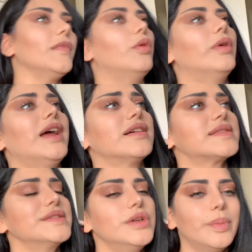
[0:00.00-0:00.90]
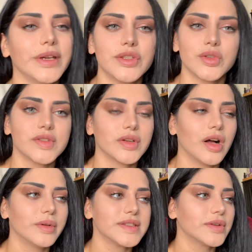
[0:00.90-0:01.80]
What else? New pictures are
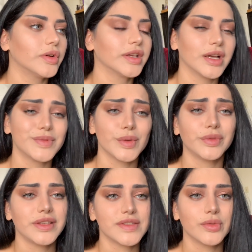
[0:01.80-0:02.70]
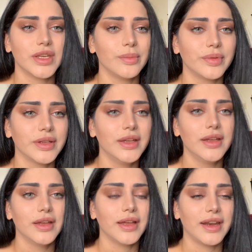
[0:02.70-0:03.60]
always going up, so please do keep
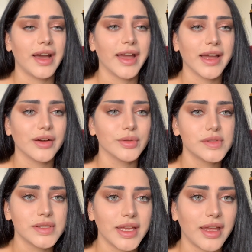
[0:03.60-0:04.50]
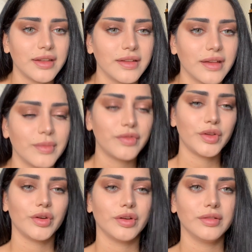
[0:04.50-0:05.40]
an eye out, and if
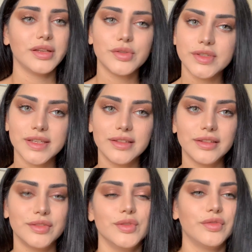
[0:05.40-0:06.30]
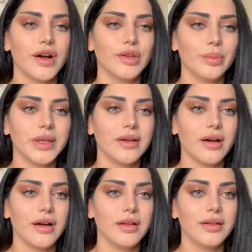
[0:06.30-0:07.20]
you're interested, do follow me
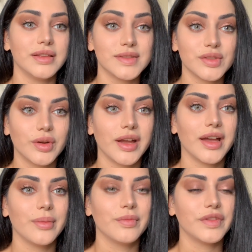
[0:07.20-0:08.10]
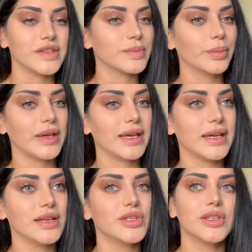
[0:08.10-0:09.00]
on Instagram, Facebook
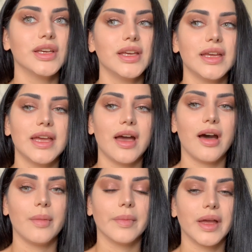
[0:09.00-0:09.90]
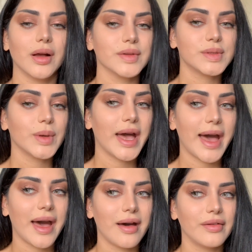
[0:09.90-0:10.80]
page. I also
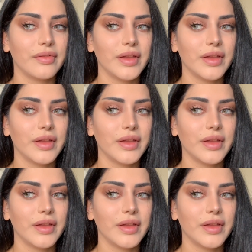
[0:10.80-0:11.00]
have